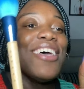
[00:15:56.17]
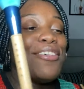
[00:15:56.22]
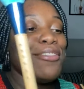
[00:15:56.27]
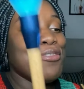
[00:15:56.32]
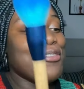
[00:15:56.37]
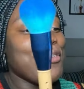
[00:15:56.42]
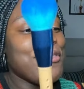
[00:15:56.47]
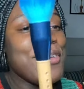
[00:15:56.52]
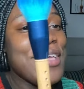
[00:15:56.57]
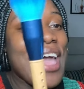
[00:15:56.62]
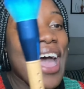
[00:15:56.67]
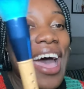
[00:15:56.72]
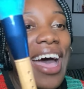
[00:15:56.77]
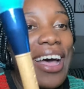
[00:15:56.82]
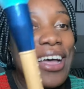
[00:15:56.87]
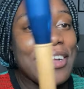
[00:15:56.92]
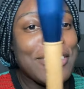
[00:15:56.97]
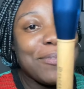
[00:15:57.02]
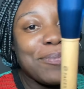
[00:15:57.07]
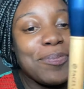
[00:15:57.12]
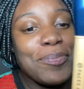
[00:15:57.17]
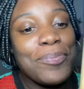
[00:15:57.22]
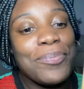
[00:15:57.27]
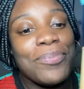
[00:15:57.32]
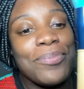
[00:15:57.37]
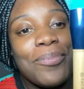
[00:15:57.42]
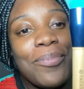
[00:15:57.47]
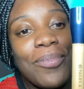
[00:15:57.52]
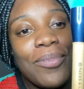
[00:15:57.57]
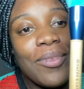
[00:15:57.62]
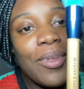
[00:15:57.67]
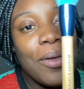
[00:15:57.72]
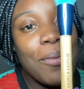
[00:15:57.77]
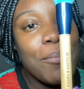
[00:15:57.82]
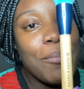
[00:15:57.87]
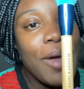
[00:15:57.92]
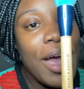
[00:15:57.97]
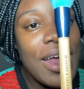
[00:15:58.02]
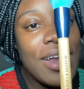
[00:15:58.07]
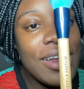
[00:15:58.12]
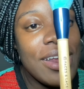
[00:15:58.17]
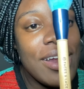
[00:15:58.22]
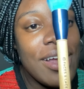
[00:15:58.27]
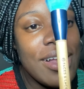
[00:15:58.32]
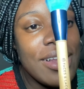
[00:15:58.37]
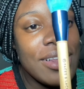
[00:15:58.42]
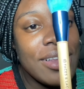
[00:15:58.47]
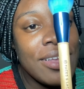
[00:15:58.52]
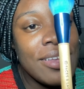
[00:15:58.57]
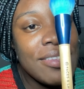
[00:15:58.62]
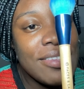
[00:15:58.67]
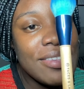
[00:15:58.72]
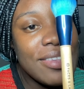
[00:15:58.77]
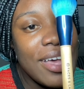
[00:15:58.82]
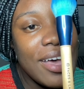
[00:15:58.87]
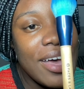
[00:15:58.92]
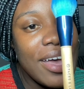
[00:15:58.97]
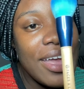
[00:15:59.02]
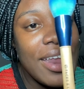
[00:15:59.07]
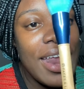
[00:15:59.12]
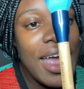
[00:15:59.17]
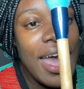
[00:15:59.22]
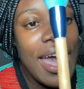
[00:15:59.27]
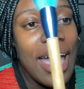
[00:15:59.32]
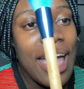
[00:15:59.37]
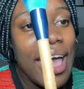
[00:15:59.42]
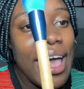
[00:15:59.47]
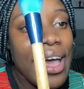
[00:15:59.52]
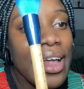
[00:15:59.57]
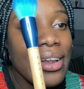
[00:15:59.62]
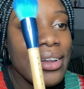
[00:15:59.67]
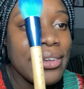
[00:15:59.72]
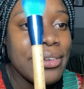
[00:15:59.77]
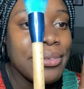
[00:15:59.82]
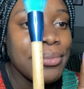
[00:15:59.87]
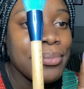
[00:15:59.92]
so yeah, branded on this side and